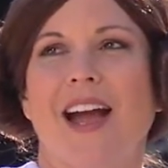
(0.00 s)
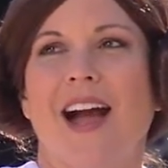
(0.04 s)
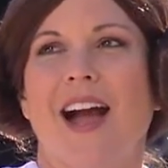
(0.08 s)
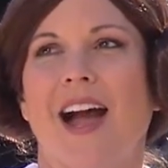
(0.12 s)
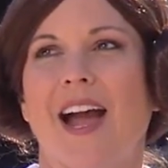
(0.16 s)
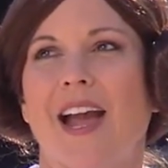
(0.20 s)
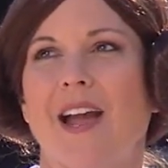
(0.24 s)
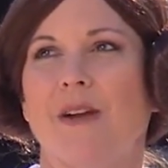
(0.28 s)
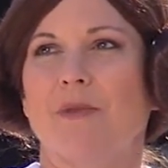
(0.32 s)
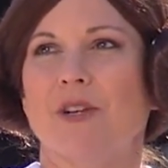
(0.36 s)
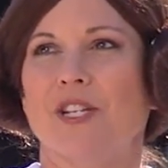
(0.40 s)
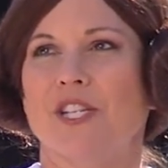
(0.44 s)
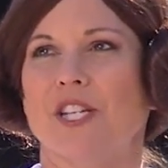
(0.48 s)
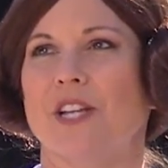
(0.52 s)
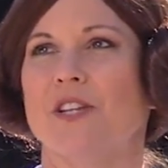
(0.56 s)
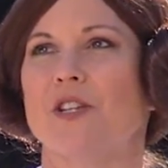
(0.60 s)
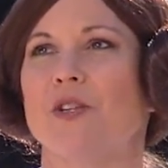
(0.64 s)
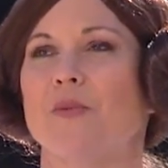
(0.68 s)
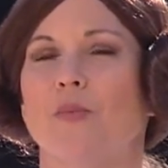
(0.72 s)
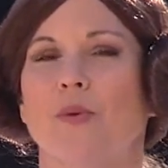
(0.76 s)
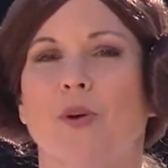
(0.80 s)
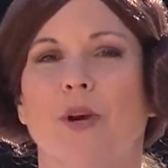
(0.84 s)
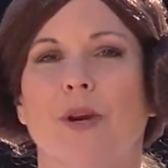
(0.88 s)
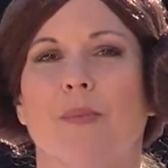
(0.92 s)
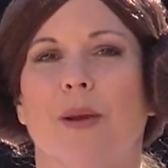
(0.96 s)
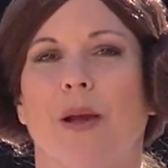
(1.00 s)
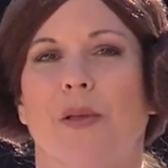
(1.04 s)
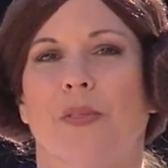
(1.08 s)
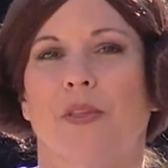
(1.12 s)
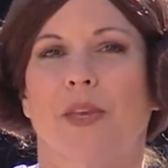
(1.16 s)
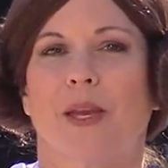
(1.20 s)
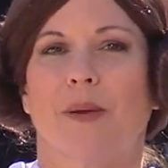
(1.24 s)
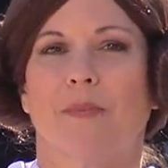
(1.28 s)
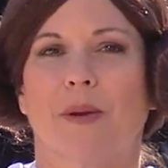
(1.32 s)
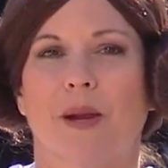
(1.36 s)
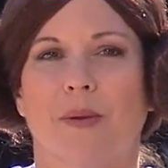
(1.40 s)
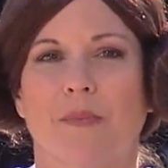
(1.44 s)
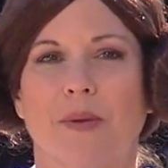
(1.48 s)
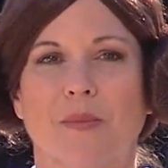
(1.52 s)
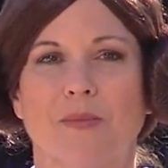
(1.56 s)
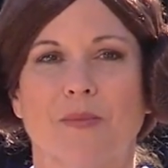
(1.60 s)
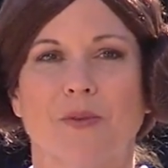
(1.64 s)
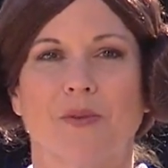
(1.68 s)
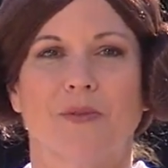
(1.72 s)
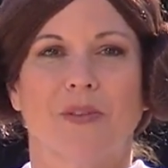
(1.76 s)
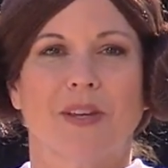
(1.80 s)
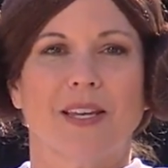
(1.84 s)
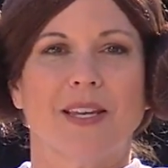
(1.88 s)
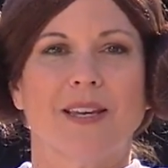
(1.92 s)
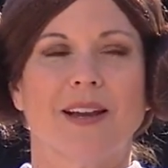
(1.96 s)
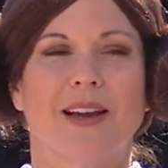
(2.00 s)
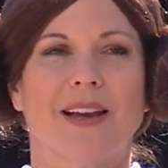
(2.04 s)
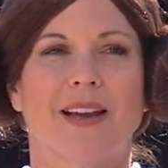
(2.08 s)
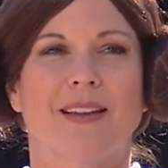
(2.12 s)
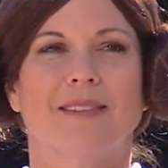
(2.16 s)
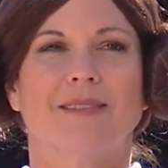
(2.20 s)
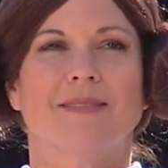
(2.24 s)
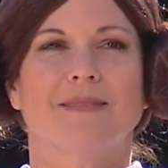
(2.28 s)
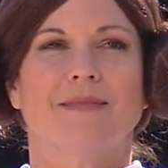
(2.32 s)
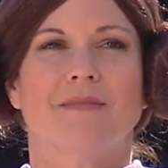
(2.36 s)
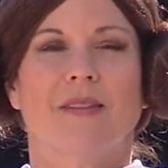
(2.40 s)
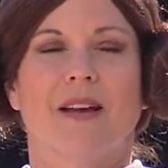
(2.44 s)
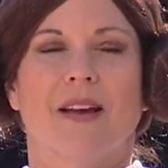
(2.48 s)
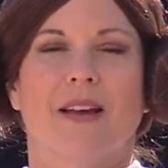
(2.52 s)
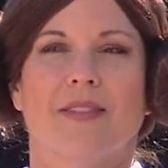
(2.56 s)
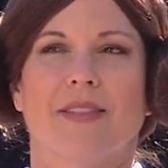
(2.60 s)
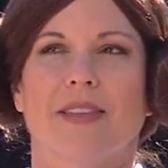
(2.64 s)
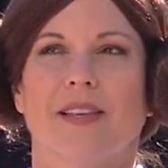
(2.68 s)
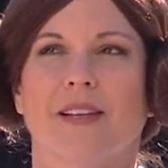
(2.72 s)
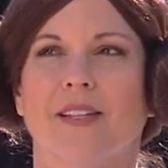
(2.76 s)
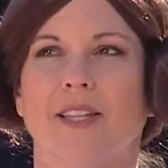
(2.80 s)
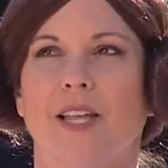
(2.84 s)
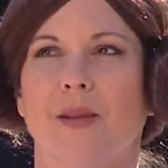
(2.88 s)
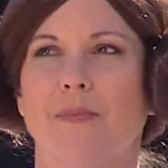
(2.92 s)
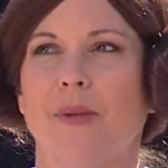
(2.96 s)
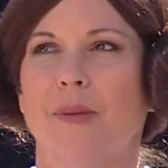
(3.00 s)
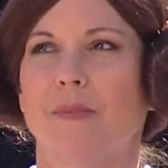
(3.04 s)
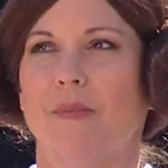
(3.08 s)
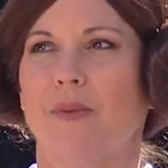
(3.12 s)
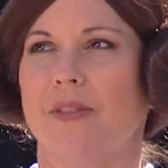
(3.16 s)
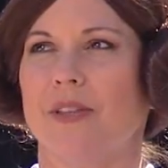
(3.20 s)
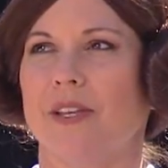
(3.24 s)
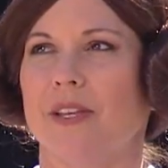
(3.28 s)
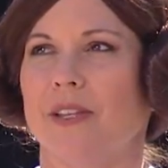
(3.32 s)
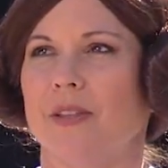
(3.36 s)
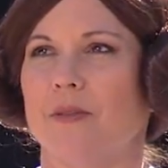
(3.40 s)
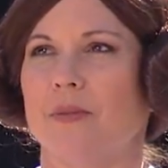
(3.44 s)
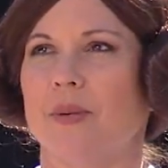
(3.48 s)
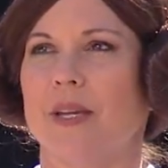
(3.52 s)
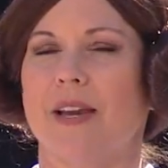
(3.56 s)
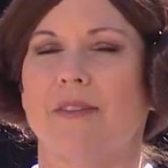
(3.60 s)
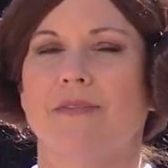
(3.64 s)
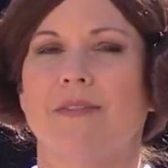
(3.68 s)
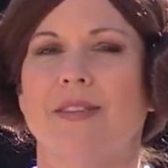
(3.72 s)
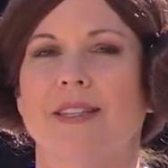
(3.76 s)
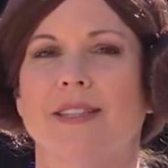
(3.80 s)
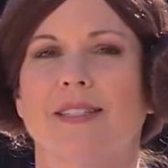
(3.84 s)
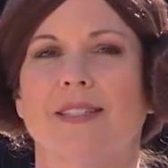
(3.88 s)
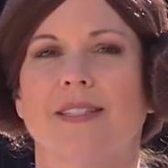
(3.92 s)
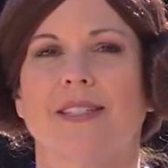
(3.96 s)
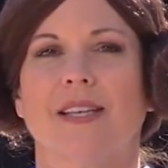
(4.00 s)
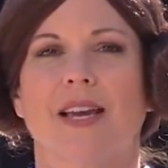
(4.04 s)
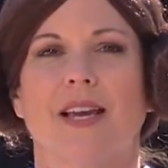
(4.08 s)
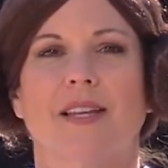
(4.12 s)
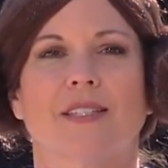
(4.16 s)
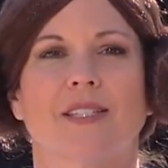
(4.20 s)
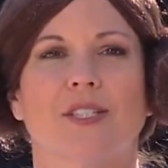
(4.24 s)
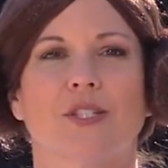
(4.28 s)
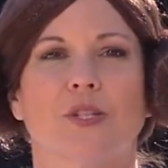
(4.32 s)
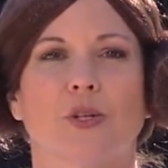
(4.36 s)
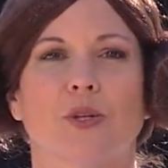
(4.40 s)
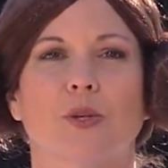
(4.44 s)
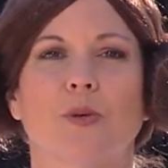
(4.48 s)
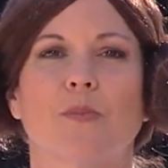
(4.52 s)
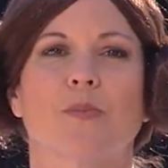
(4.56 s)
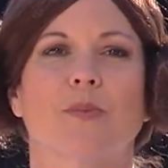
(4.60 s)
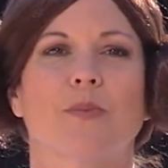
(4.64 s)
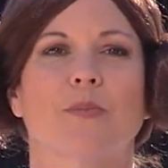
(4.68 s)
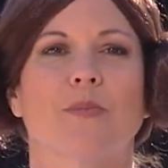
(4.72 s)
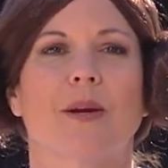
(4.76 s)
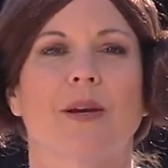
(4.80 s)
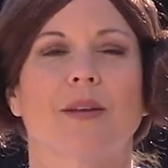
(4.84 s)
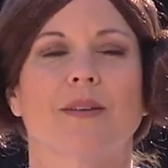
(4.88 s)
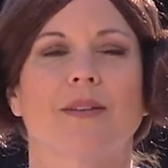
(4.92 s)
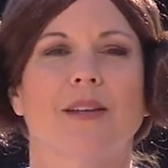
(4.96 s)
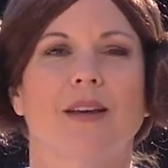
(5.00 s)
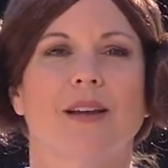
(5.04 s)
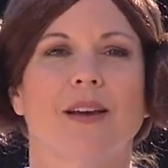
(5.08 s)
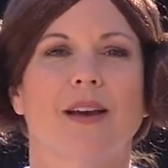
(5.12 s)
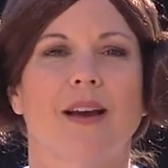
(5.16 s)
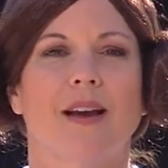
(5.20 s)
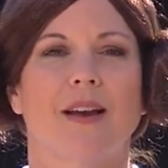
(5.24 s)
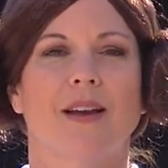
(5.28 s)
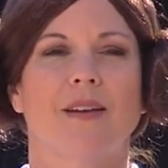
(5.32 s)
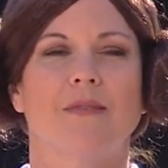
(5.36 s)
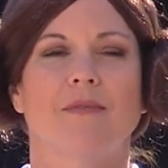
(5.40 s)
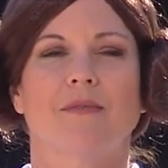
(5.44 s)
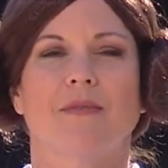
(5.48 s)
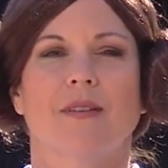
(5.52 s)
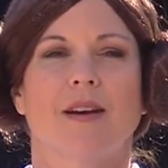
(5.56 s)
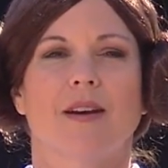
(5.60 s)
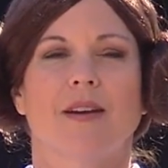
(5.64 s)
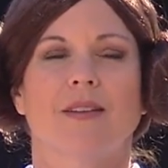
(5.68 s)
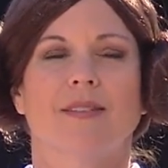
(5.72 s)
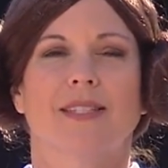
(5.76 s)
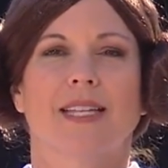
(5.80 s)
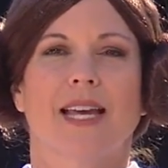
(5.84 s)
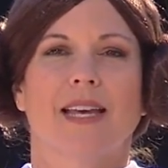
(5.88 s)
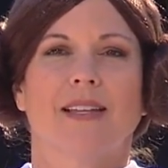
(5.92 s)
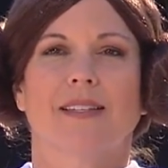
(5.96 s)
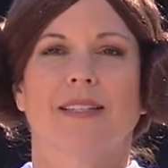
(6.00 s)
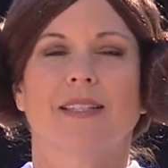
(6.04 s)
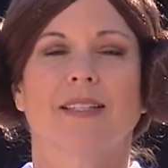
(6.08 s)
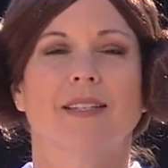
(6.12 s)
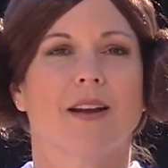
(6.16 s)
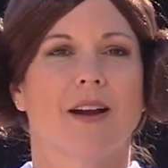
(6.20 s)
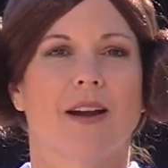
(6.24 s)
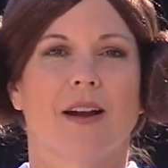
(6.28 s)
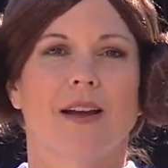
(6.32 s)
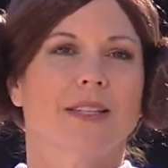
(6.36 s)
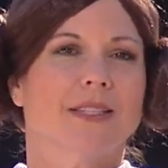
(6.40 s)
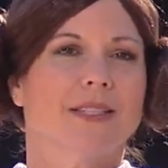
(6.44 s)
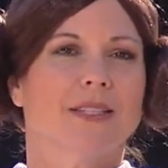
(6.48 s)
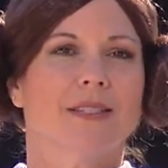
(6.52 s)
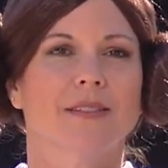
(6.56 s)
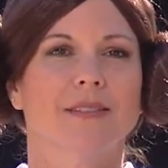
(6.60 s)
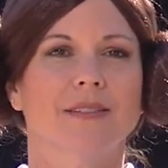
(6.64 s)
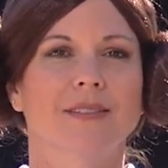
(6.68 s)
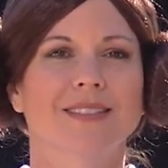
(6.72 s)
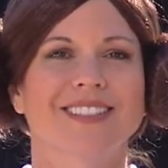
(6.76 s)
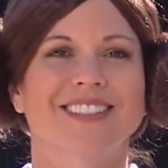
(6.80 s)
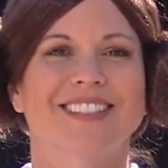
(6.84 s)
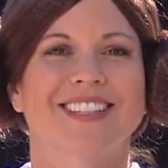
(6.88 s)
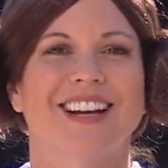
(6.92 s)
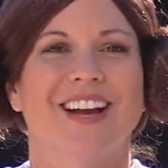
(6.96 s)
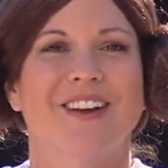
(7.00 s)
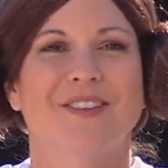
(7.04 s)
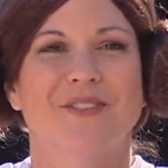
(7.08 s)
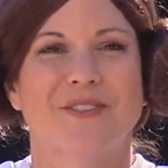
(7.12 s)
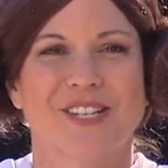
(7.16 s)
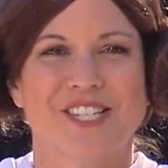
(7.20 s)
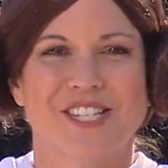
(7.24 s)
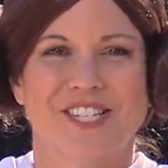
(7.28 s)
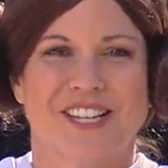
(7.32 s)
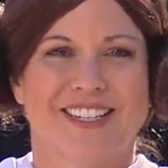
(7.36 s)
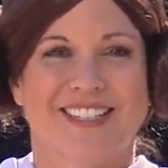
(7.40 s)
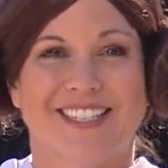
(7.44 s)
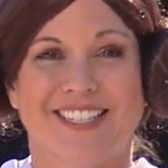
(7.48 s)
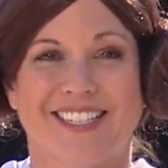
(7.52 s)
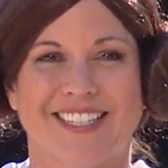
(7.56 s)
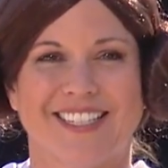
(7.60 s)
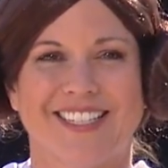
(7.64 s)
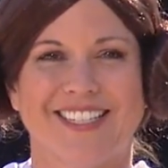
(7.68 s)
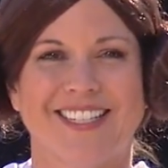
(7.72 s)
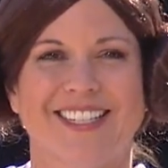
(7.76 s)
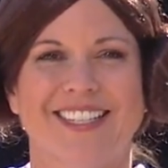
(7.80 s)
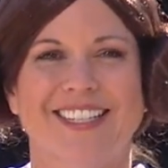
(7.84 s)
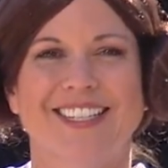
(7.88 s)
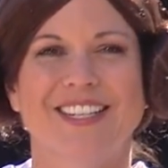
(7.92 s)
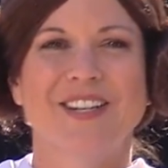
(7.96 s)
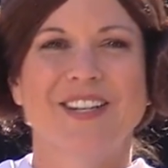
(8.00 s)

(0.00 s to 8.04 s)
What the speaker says: I wish I knew more about the upcoming movie. I think a lot of people think that we have the inside scoop, but sadly not. I wish I did.